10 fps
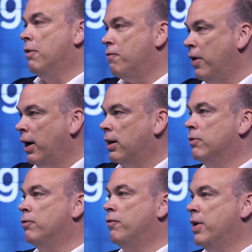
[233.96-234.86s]

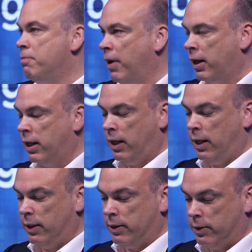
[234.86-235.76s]
effect of feedback that
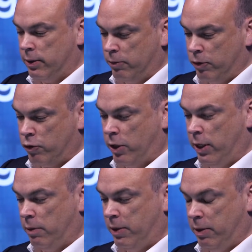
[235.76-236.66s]
has in terms of
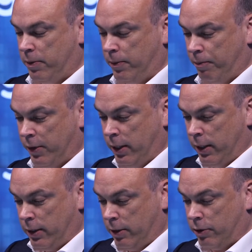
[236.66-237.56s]
training people,
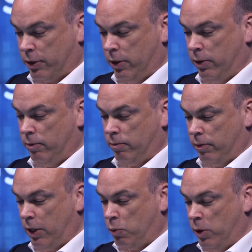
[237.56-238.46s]
etc. So
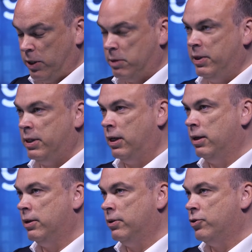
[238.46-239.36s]
there's work to be
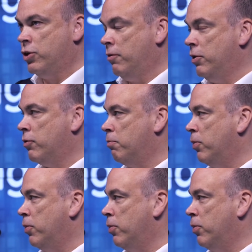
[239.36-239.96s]
done. Sherry's